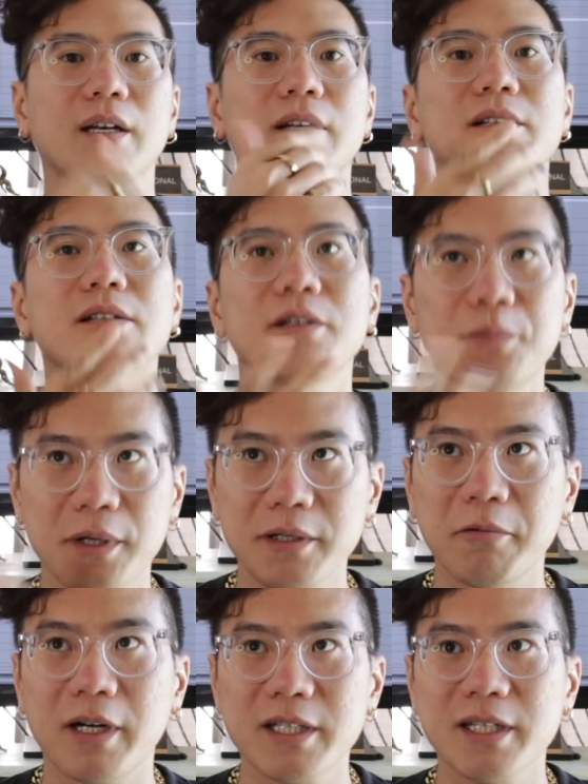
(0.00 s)
So you're probably
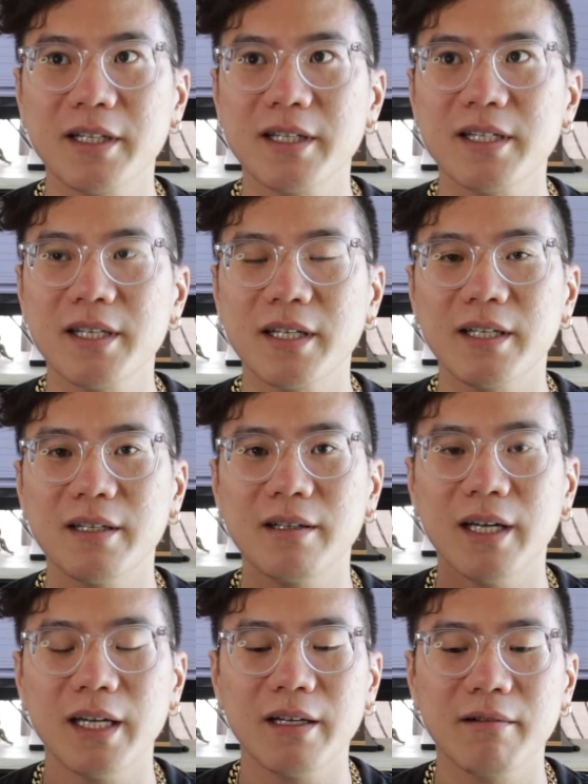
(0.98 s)
watching this thinking
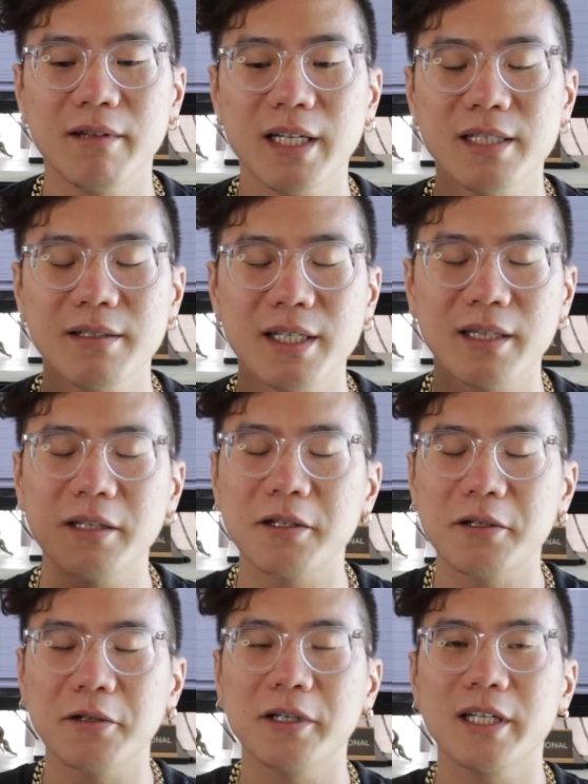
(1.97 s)
like, that sounds like the
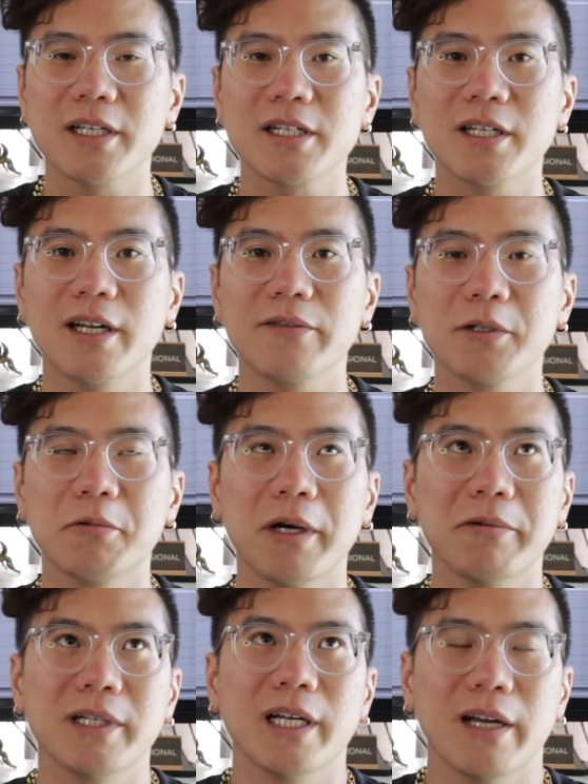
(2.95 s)
nerdiest shit ever, why
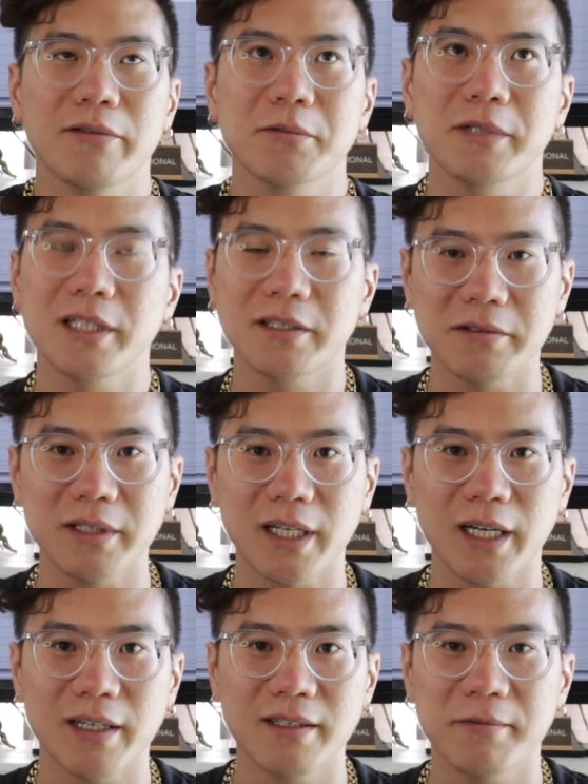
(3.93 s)
would I ever want to do
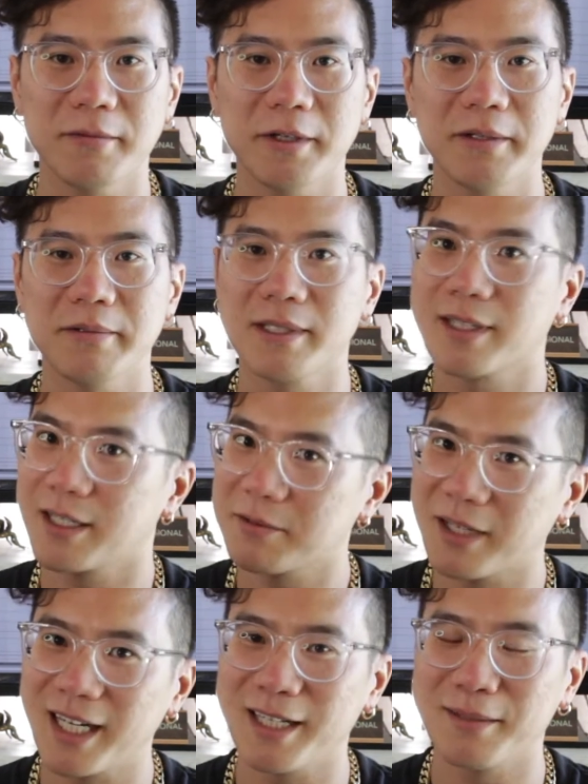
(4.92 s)
that? Well, you're kind of
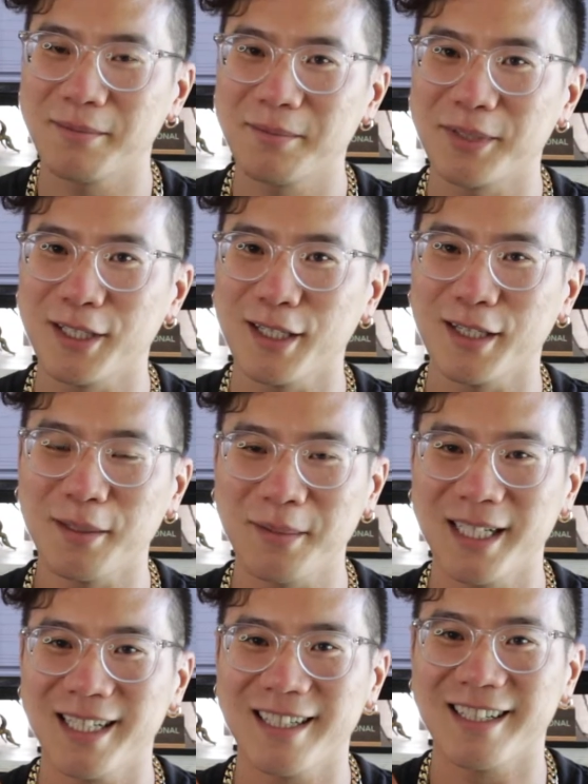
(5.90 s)
right, but let
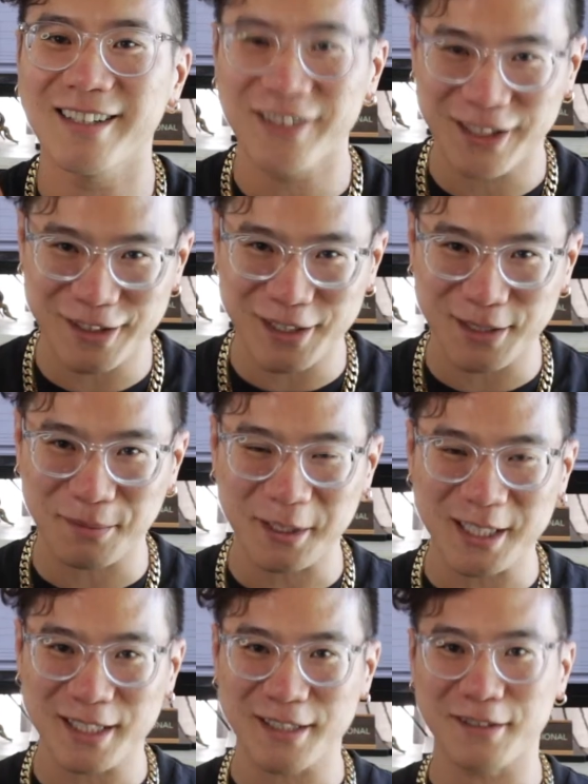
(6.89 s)
me give you some
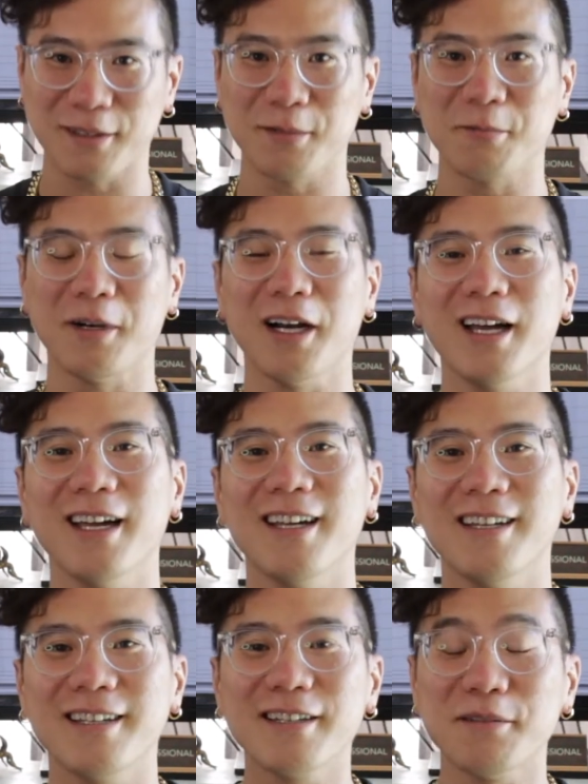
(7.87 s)
reasons on
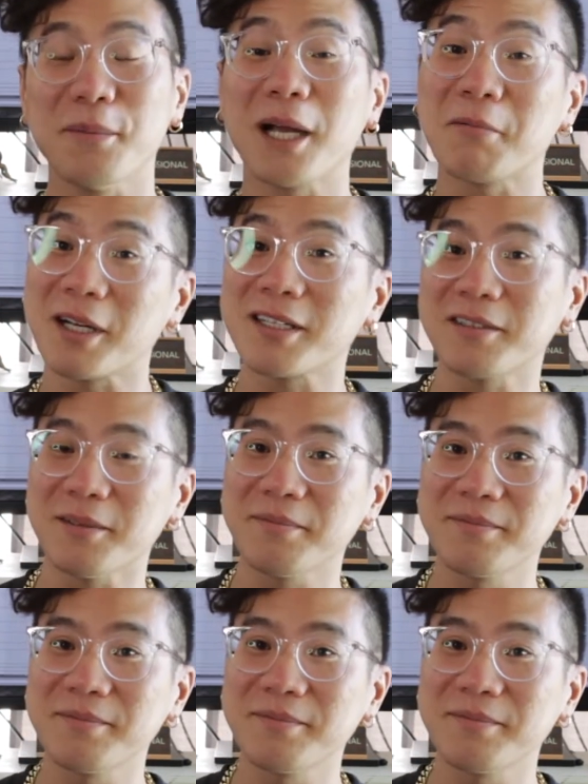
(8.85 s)
why you might want to.